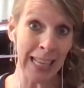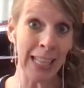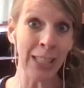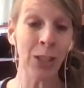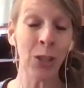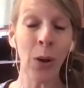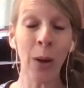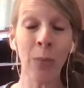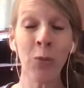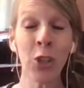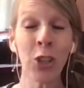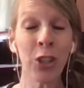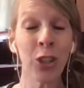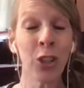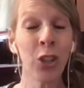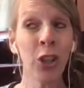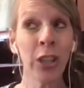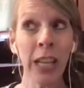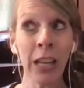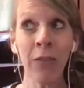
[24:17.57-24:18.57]
And so I'm just
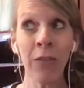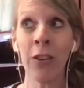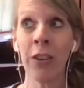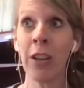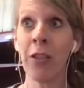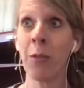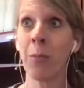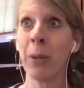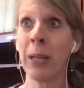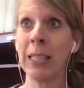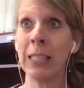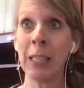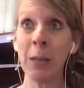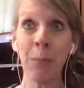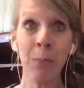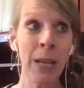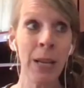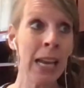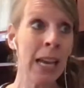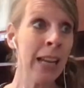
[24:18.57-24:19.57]
looking for another place to
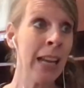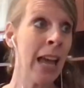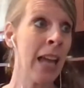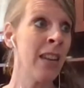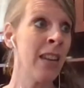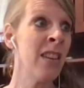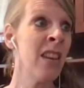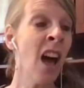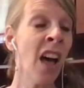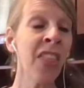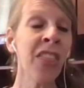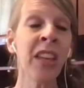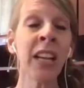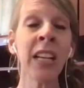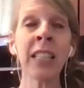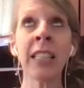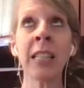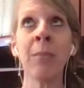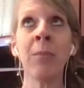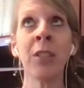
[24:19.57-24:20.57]
be in and
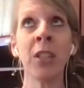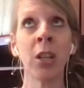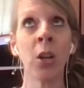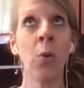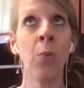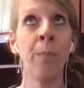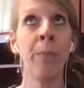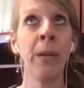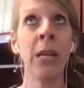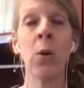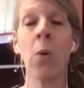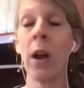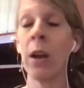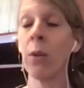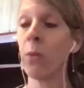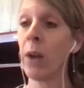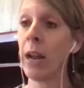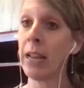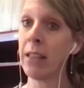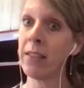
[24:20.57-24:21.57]
nothing seems to be quite
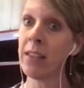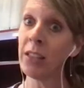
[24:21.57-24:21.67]
right.